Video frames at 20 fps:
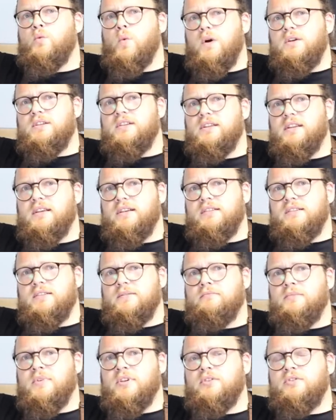watching this
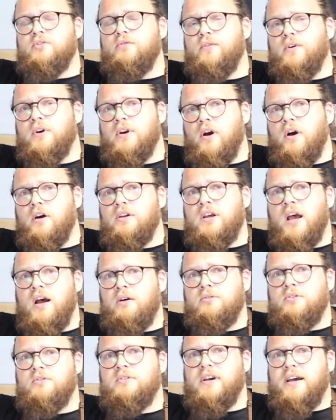because you forgot
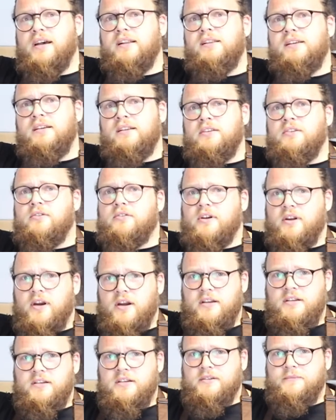how to dial in your
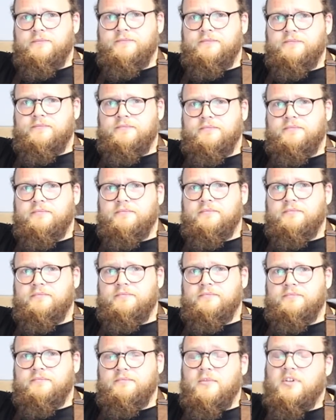grinder.
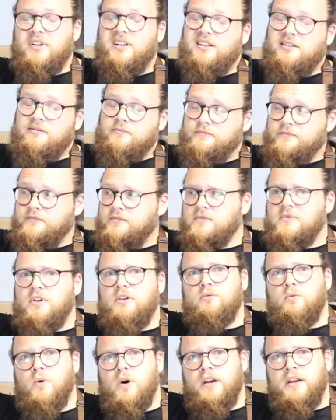Well,
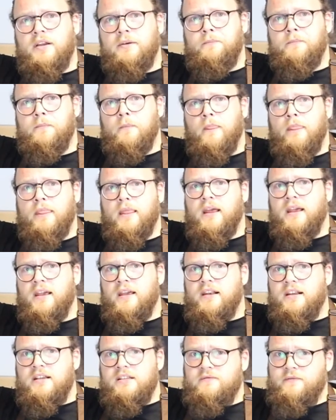don't worry,
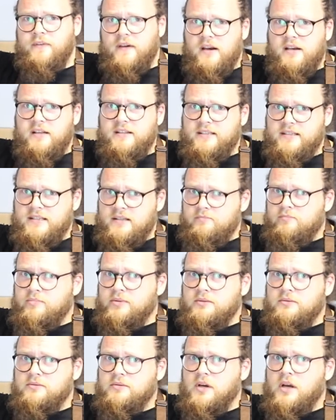it is fairly
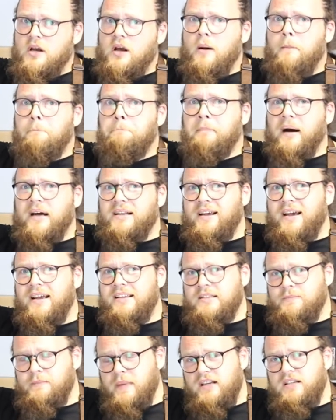simple, but
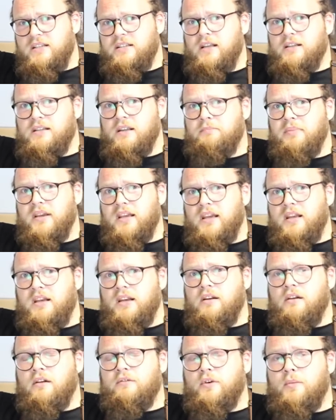especially at the
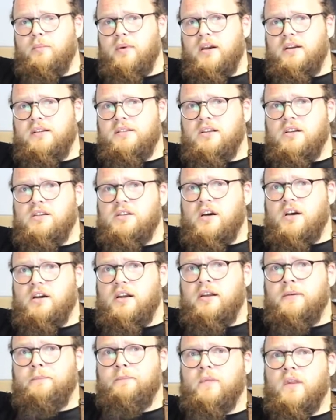beginning of your barista
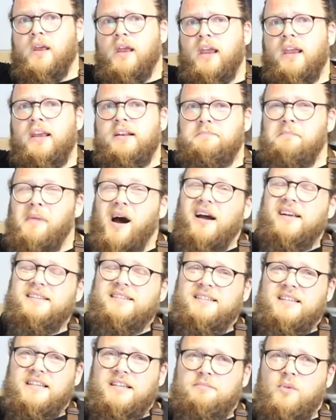journey, it might
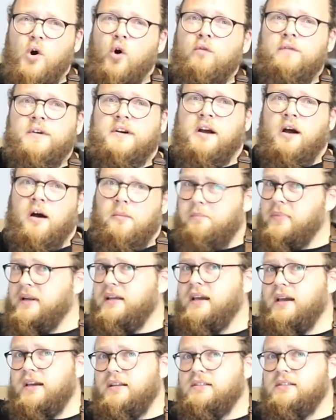seem
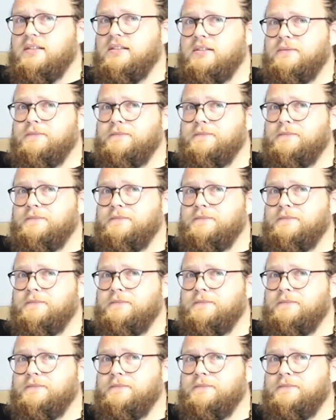overcomplicated.